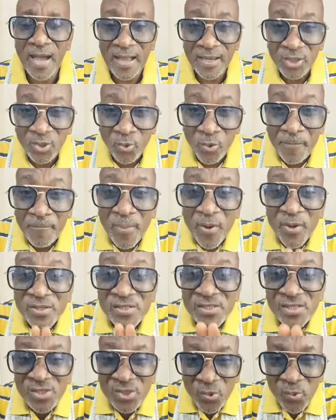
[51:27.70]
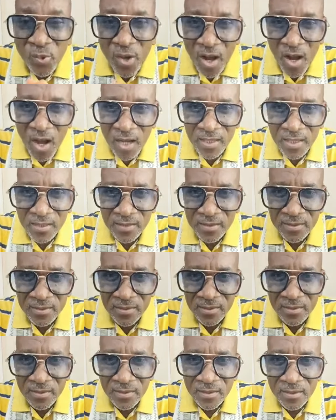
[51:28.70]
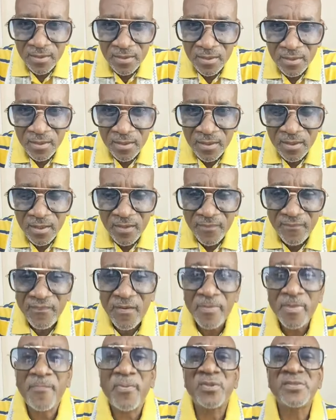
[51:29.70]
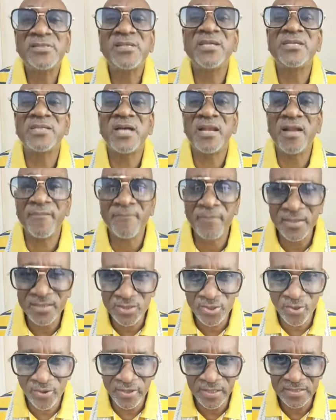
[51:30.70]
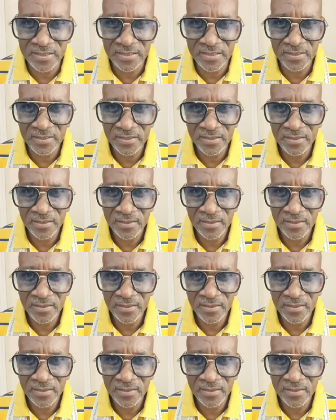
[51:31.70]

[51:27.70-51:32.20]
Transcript: and you would pursue God from the position of maturity.